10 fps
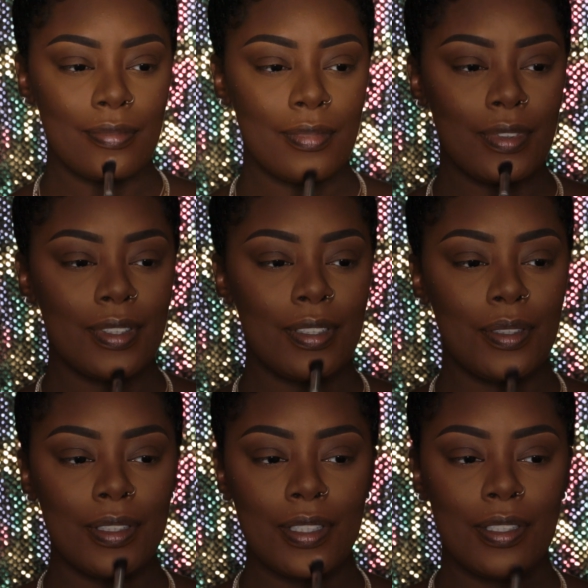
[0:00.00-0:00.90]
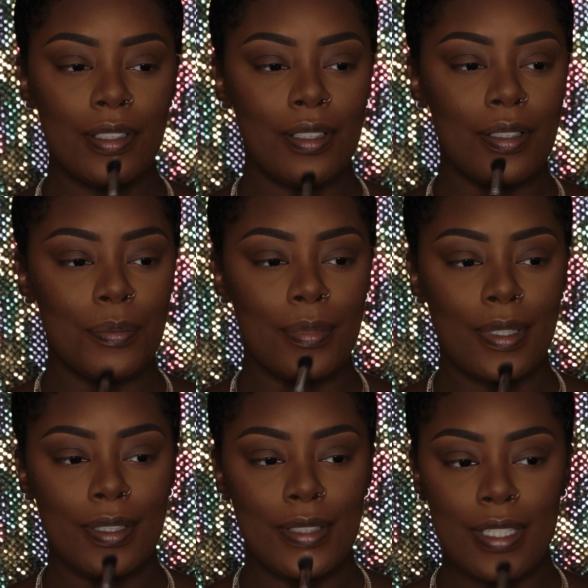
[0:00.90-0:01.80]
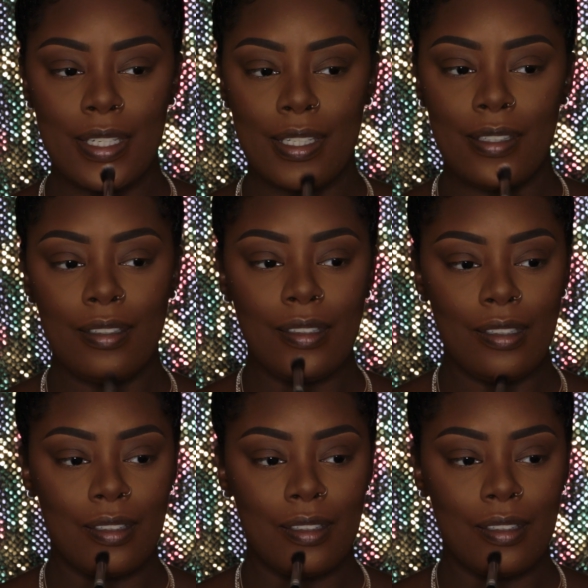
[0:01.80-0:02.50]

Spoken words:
I'm gonna do a little on my chin.